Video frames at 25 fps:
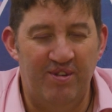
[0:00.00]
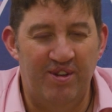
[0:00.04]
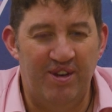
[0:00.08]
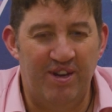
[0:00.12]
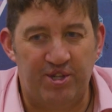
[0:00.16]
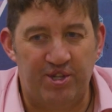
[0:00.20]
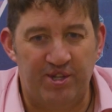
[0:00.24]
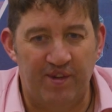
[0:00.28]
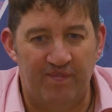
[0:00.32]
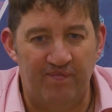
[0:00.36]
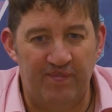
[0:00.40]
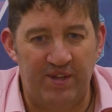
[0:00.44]

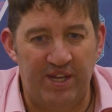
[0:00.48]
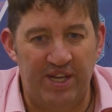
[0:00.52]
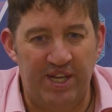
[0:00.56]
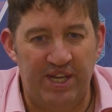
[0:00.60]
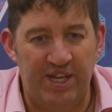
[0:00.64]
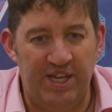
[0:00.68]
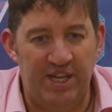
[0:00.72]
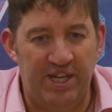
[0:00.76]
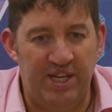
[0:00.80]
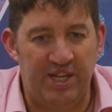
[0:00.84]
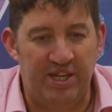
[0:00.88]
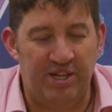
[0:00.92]

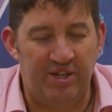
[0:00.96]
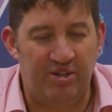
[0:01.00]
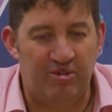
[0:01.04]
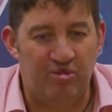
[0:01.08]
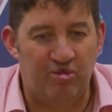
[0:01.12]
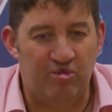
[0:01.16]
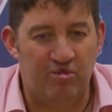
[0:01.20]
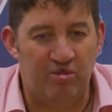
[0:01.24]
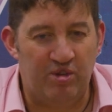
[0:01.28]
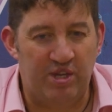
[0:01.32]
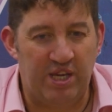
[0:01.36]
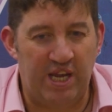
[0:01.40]
Somebody
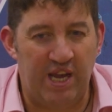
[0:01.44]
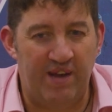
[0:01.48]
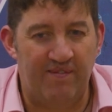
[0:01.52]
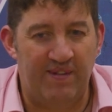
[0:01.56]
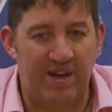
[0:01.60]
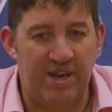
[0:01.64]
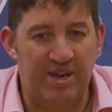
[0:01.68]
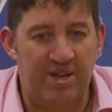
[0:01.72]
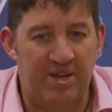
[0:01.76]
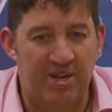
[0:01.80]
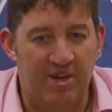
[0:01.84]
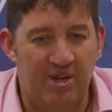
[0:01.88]
came
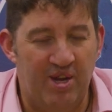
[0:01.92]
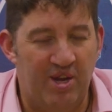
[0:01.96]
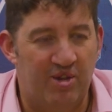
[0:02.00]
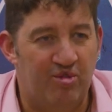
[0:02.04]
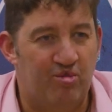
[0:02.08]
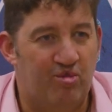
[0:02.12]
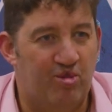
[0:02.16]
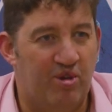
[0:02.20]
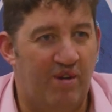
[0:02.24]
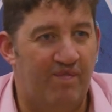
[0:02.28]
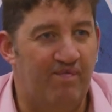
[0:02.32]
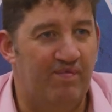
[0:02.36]
in
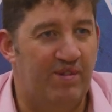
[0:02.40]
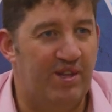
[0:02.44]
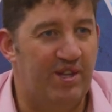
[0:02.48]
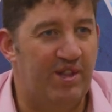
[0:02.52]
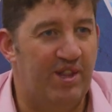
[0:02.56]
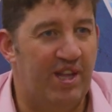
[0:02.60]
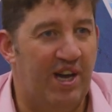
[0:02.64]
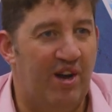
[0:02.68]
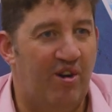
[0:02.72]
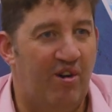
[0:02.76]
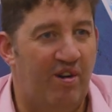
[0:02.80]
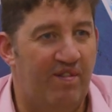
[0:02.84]
and
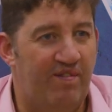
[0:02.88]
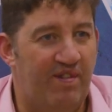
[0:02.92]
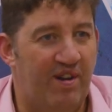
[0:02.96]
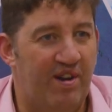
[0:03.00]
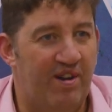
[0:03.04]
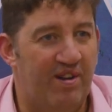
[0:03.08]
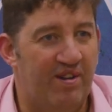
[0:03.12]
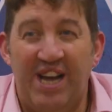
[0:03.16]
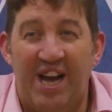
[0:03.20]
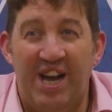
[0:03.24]
trumped that offer.